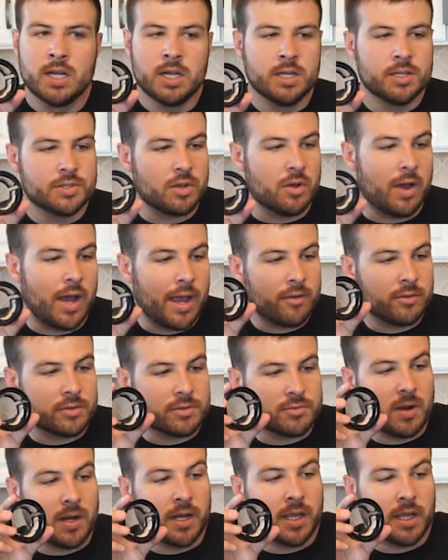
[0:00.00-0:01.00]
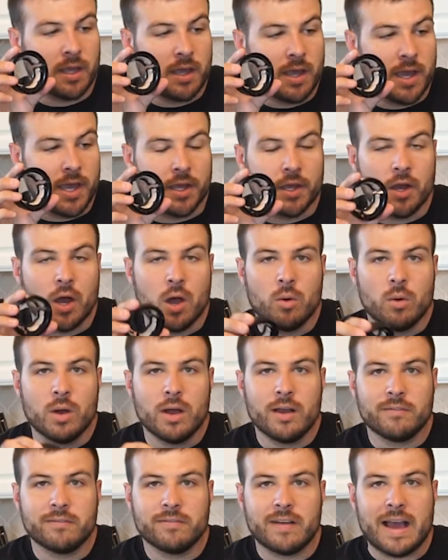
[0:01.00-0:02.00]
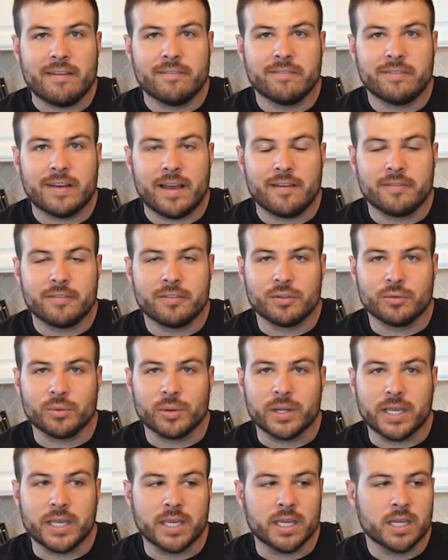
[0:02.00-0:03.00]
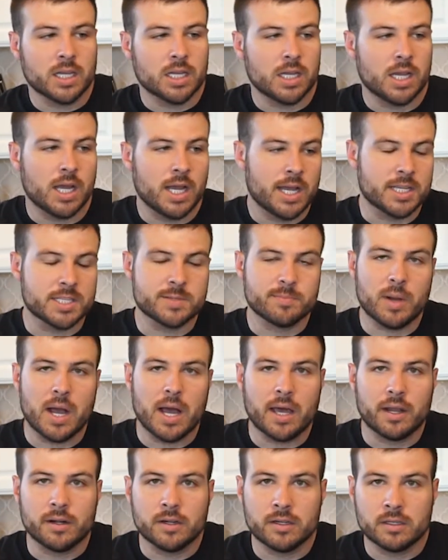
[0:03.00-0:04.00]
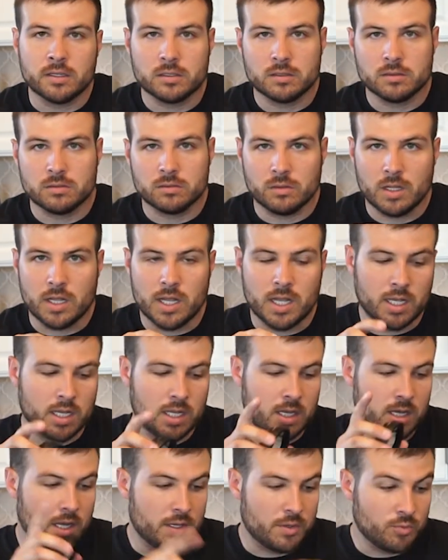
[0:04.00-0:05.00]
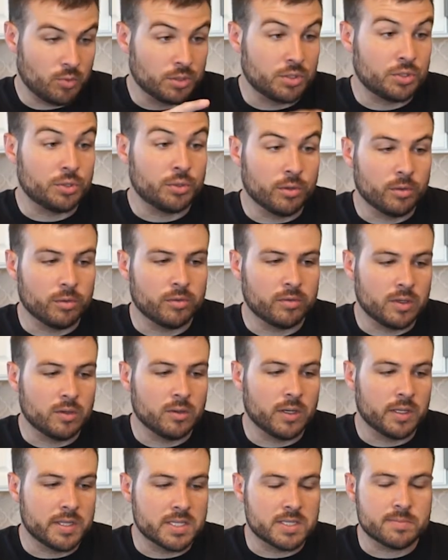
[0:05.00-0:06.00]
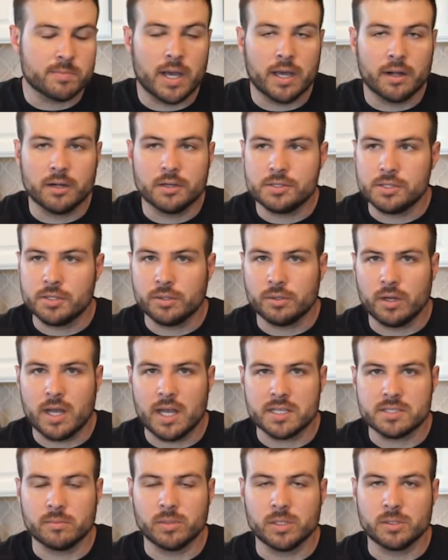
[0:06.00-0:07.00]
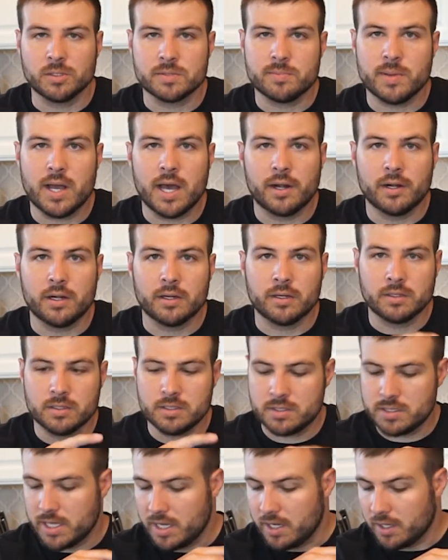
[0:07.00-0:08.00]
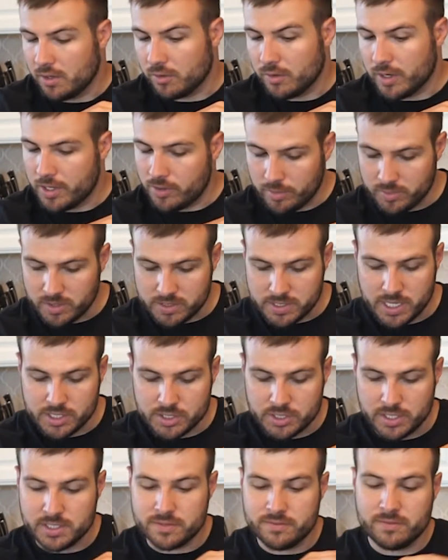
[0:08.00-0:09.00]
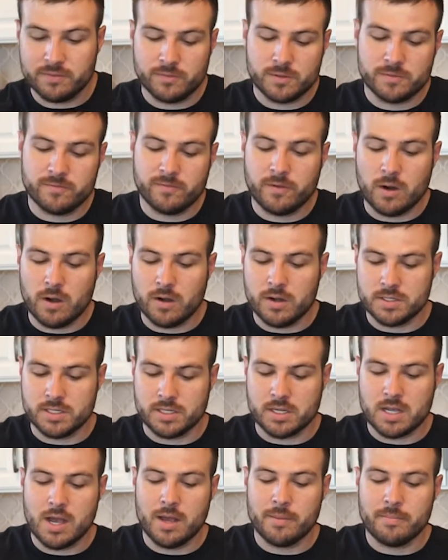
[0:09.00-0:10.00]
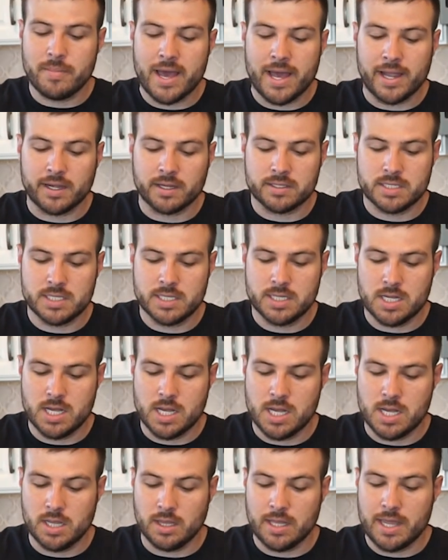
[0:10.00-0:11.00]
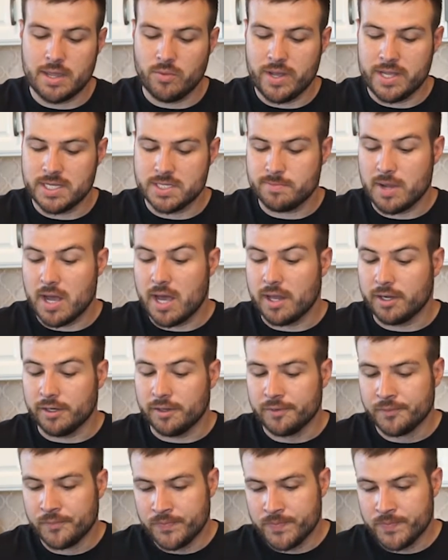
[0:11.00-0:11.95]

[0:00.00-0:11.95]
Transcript: So I was running a Kowa 553 spotter. I will do a review on this spotter too. Awesome little spotter. It's getting a great reputation as far as a compact, lightweight spotter.